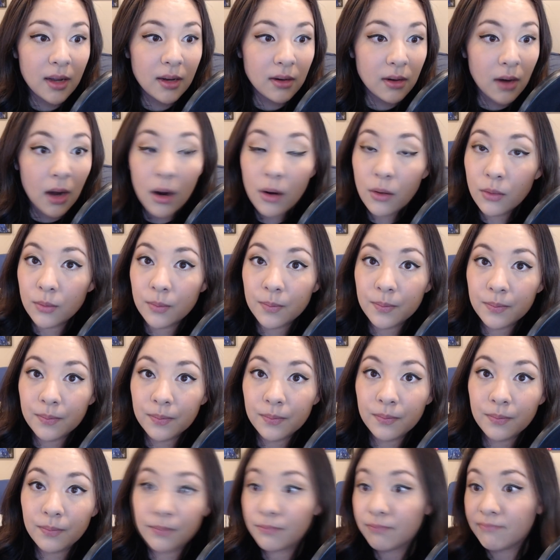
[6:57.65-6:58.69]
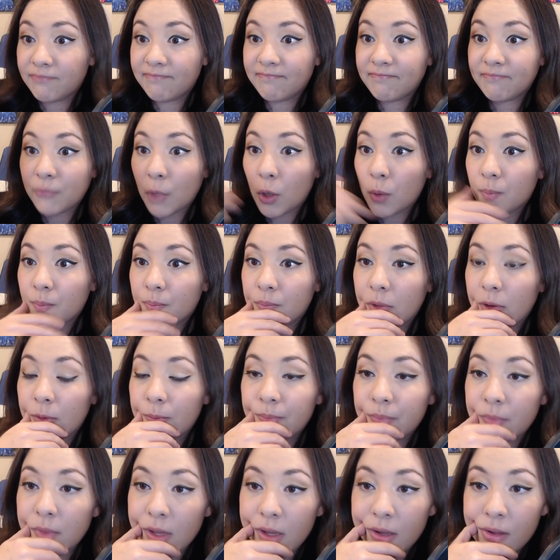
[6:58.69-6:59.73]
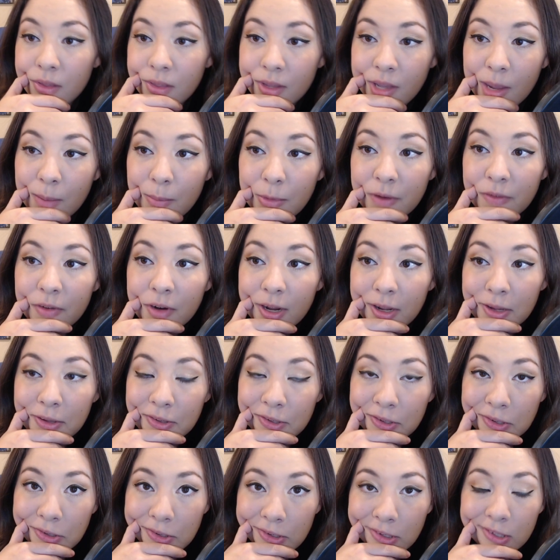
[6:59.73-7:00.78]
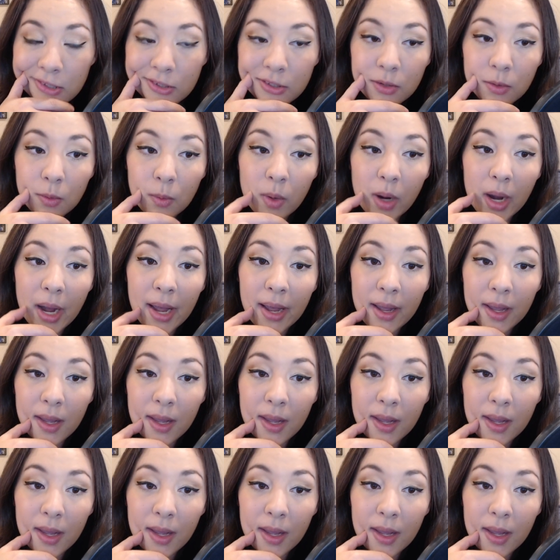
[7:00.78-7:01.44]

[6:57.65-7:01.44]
no, Nope, nope. Uh, the game never answers as to why